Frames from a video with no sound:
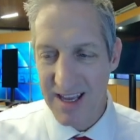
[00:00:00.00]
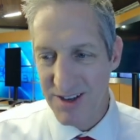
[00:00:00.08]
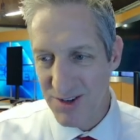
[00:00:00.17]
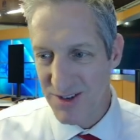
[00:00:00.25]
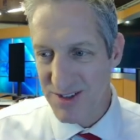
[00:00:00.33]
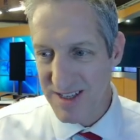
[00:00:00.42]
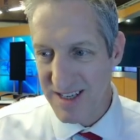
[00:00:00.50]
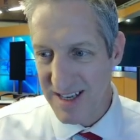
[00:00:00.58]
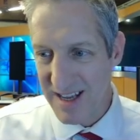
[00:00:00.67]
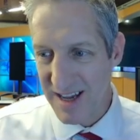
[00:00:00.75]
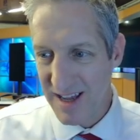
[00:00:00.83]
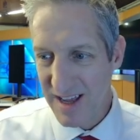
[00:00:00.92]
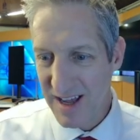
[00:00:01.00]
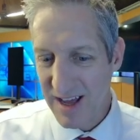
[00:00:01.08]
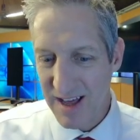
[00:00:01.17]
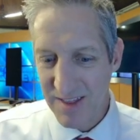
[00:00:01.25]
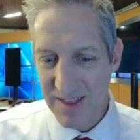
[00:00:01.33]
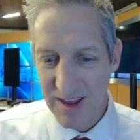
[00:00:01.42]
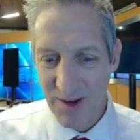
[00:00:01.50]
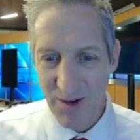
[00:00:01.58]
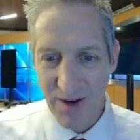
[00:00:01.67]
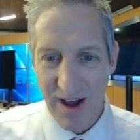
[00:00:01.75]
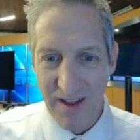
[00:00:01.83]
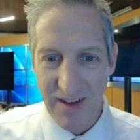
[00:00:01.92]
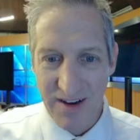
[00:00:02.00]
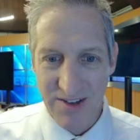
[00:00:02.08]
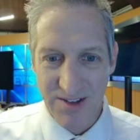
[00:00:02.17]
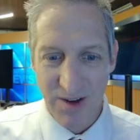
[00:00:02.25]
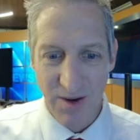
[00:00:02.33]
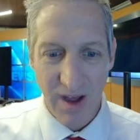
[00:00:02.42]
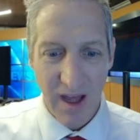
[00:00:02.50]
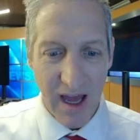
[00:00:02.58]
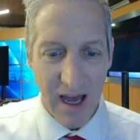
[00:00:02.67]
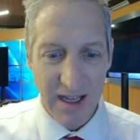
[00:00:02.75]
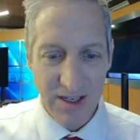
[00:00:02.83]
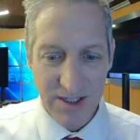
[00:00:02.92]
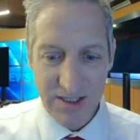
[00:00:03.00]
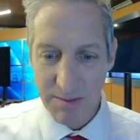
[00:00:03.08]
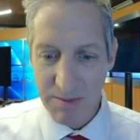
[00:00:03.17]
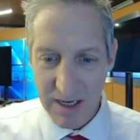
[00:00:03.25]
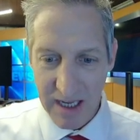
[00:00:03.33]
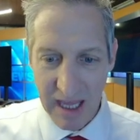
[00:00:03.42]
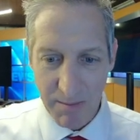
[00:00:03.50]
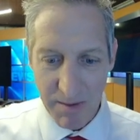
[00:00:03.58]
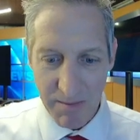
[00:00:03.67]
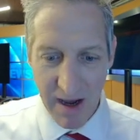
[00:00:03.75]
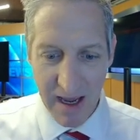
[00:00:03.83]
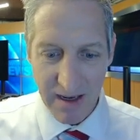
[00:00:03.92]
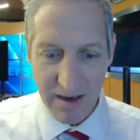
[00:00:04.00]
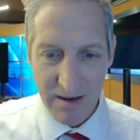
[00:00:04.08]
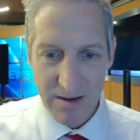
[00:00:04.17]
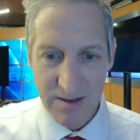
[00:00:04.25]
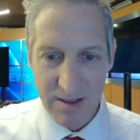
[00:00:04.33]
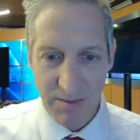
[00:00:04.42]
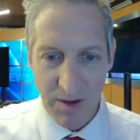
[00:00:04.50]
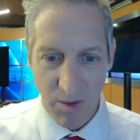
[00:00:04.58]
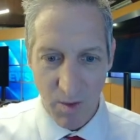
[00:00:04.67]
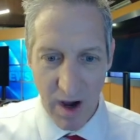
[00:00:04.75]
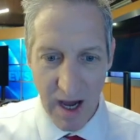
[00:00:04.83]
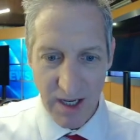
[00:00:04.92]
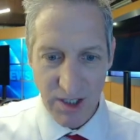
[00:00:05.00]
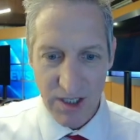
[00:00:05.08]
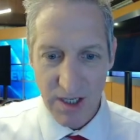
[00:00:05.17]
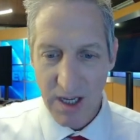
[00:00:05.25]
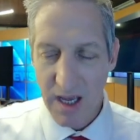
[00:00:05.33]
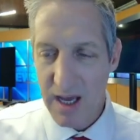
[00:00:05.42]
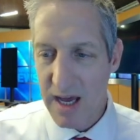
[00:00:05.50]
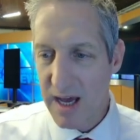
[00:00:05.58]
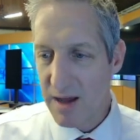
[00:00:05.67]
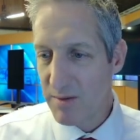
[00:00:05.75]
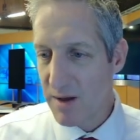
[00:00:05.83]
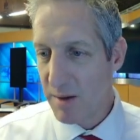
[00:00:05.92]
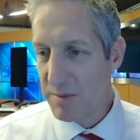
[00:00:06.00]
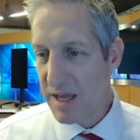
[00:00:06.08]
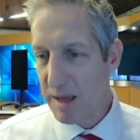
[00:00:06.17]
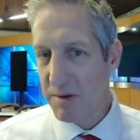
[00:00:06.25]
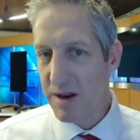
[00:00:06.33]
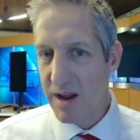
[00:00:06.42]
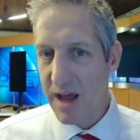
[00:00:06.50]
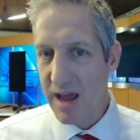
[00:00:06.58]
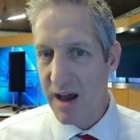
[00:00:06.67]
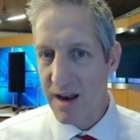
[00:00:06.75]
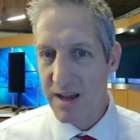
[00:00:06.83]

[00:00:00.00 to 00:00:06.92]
interesting uh, uh, thing going on there. So uh, just something to keep in mind, something to watch. Uh, I'll be keeping an eye on